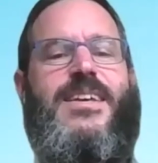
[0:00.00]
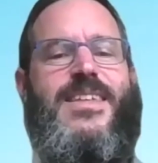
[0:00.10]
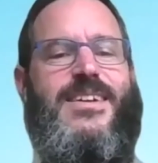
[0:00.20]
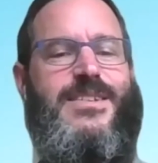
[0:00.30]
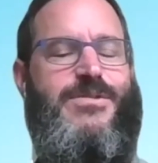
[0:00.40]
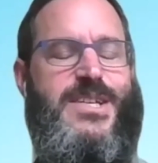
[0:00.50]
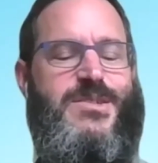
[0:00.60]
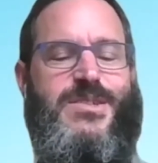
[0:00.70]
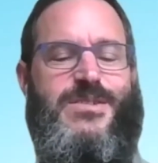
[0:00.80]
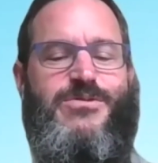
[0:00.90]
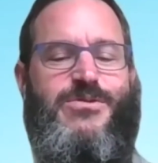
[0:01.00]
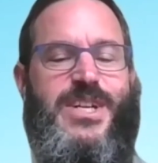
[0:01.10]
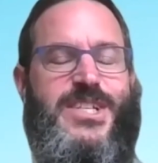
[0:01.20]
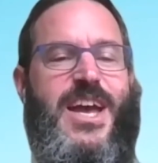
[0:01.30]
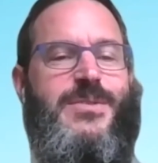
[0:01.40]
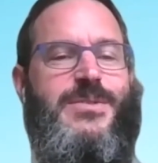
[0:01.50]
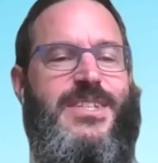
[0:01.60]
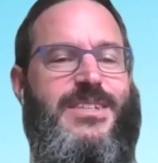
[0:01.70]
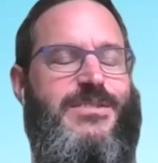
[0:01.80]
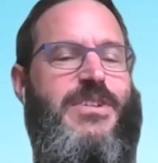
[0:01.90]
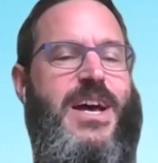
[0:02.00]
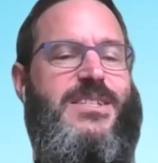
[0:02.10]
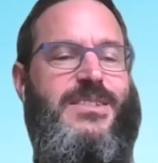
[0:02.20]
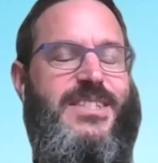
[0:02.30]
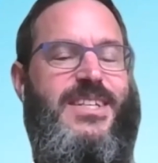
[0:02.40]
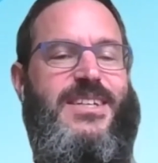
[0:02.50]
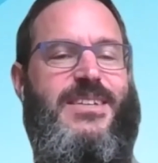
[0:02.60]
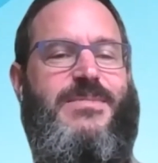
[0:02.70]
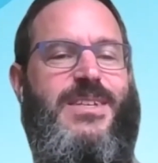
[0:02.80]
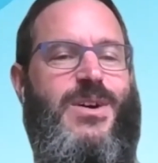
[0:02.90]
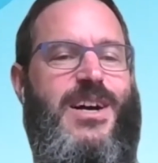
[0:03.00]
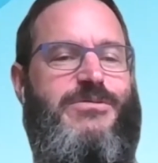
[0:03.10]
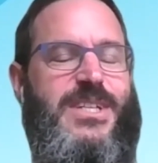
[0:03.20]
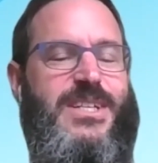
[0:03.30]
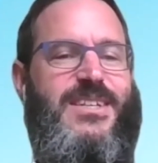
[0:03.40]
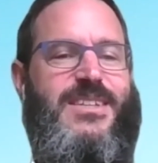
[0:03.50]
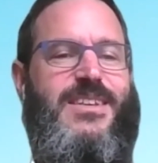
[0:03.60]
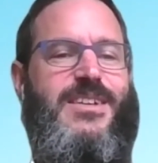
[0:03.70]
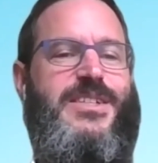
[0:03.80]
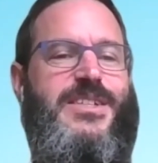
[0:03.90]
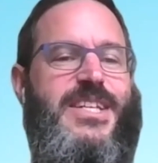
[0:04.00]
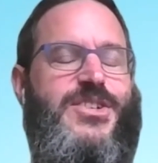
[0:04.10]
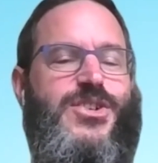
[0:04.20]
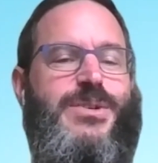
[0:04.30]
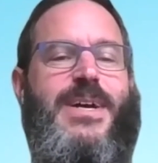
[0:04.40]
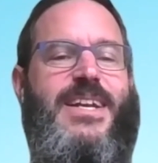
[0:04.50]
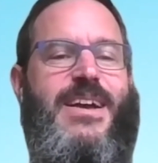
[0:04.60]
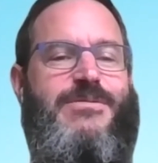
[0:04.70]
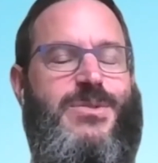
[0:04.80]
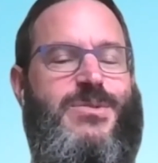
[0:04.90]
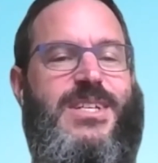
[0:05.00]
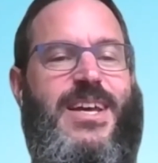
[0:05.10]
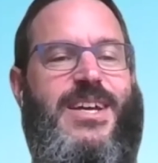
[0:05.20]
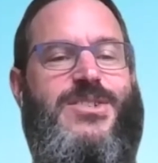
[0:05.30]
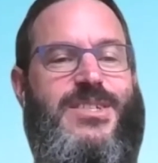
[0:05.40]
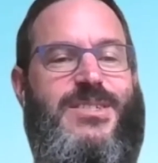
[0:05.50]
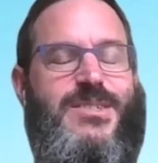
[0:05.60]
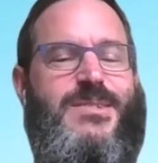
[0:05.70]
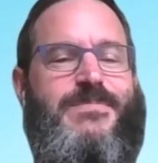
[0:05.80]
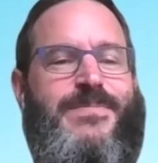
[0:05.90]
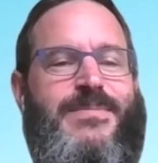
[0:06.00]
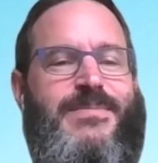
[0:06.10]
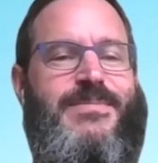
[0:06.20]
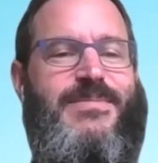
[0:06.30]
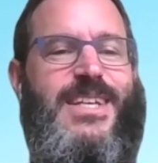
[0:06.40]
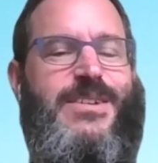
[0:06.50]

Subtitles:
that advice of reaching out to faculty. Often a good teacher might have those connections, even